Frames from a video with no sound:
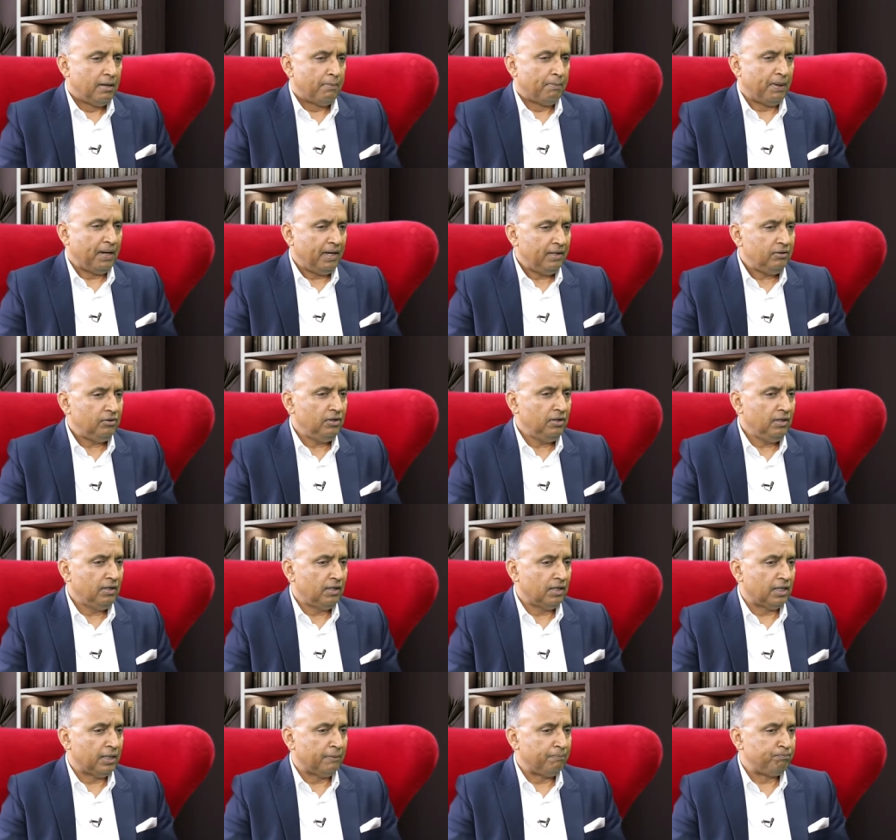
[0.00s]
But I think
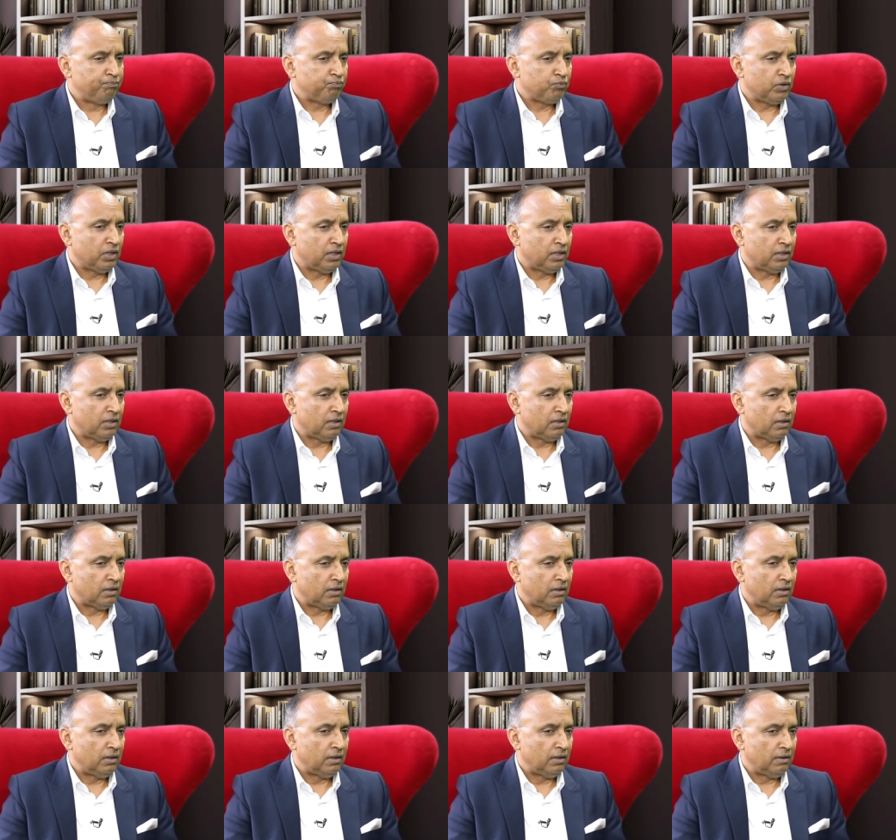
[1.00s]

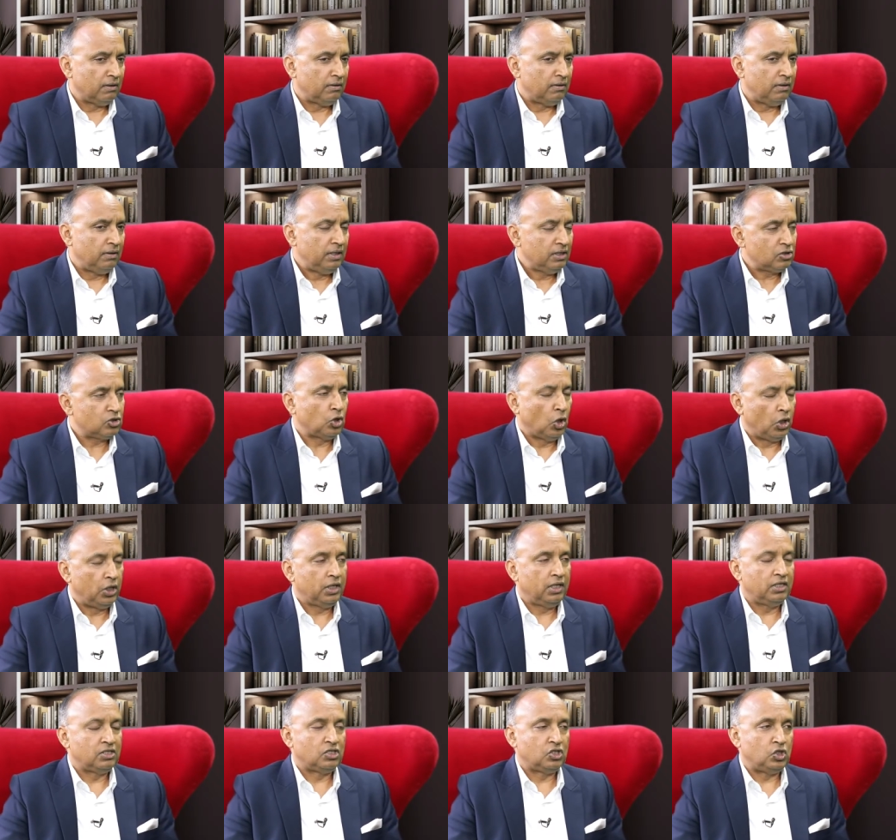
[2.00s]
this
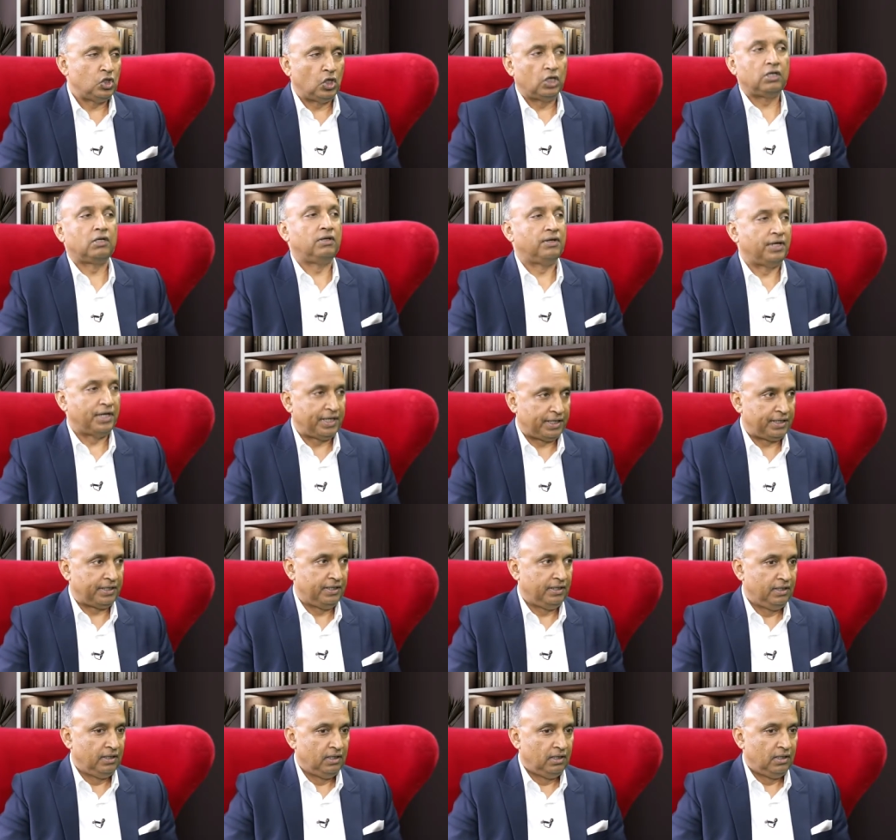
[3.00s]
thought is not correct,
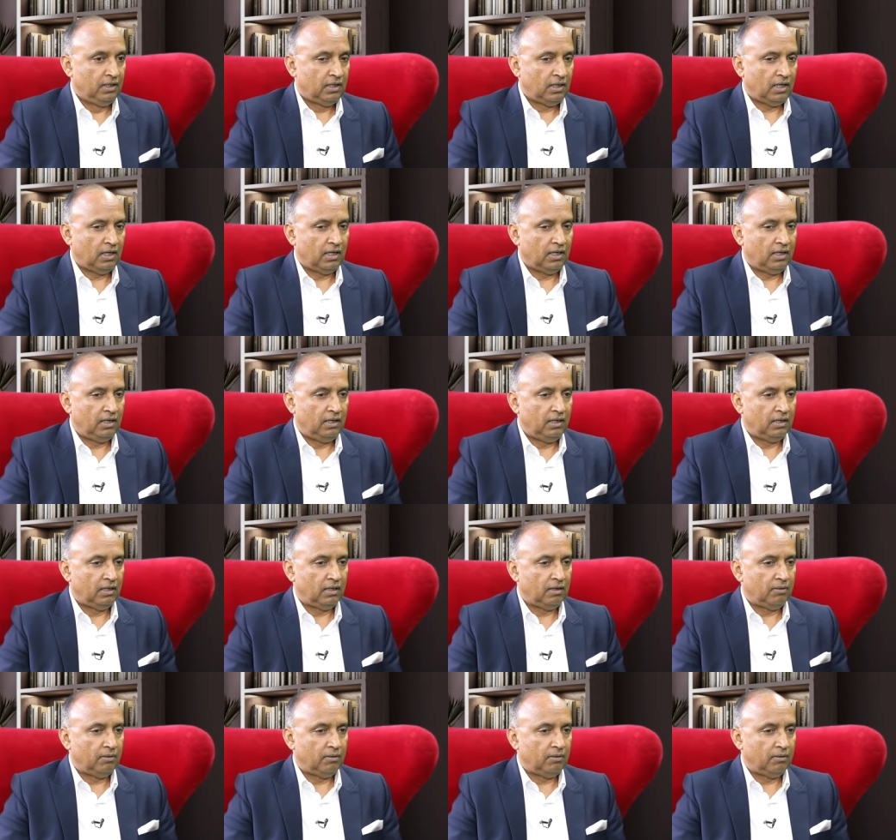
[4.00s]
and